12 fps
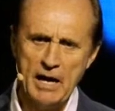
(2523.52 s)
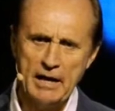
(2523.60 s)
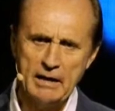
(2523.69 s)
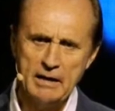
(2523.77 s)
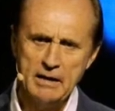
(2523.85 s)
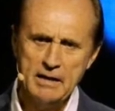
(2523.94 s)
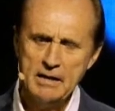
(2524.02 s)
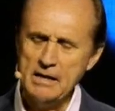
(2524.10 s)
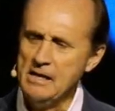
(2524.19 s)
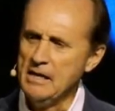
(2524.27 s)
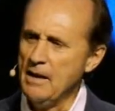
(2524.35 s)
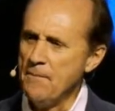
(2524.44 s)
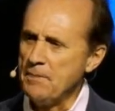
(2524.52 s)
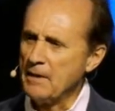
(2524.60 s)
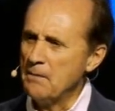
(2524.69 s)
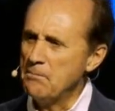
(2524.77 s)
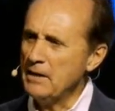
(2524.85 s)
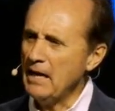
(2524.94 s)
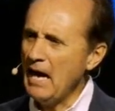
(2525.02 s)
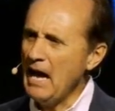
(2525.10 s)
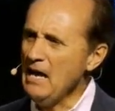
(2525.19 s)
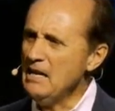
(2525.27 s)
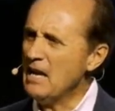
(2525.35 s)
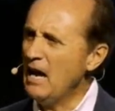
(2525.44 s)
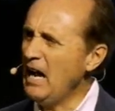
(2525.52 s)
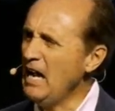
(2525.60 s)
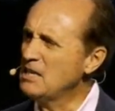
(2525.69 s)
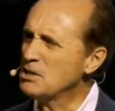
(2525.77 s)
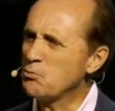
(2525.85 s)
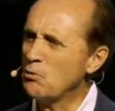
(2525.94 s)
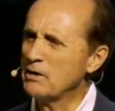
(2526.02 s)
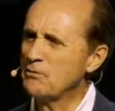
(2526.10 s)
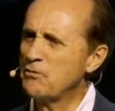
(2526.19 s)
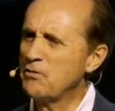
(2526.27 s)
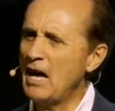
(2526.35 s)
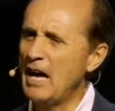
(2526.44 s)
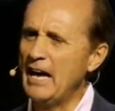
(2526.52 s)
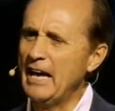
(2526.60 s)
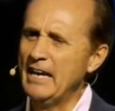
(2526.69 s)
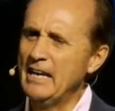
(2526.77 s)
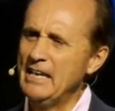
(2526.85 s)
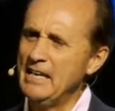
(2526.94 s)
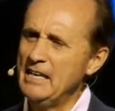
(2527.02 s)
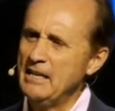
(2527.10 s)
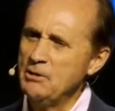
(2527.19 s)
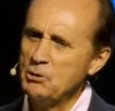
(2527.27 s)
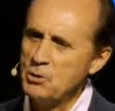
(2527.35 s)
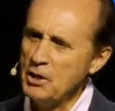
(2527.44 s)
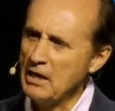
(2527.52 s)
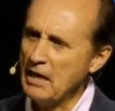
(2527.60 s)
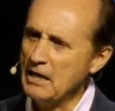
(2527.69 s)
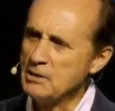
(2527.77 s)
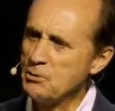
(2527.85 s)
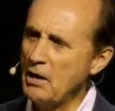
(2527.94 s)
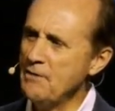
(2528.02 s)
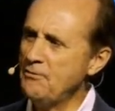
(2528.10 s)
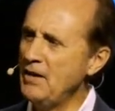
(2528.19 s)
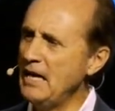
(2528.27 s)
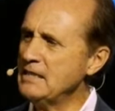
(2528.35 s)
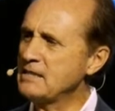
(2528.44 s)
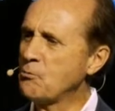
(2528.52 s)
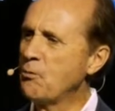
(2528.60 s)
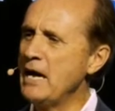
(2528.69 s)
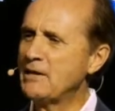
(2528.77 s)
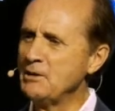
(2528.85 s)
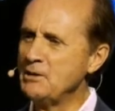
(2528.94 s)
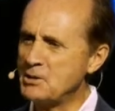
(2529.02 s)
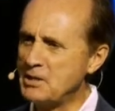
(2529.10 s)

flying. But I just want to fly. You think I drive fast? Wait till